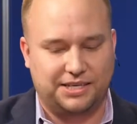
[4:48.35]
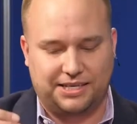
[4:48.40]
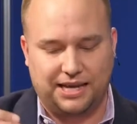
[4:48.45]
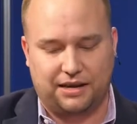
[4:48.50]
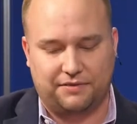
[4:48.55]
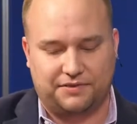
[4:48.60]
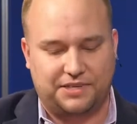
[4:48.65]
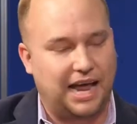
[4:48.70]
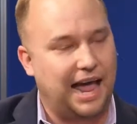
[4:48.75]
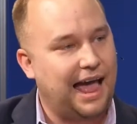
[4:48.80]

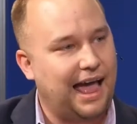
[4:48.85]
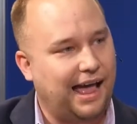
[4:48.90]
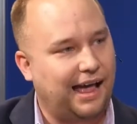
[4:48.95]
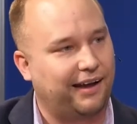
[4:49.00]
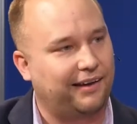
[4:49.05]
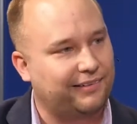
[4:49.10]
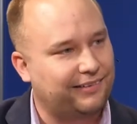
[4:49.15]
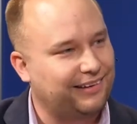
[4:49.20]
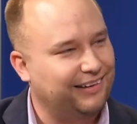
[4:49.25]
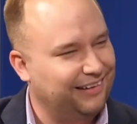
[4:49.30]
set of
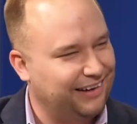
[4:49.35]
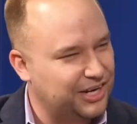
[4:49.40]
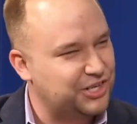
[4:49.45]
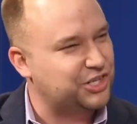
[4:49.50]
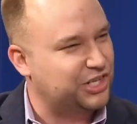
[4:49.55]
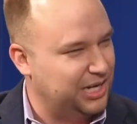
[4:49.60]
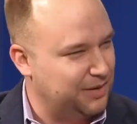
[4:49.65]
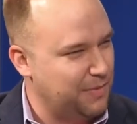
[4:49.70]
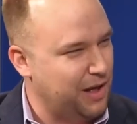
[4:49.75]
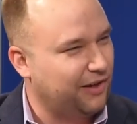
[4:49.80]
tags in
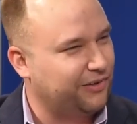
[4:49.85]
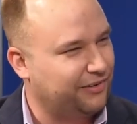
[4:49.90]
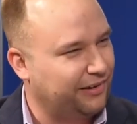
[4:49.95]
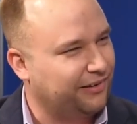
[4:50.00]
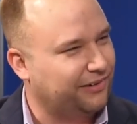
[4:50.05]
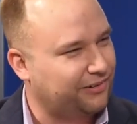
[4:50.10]
HTML to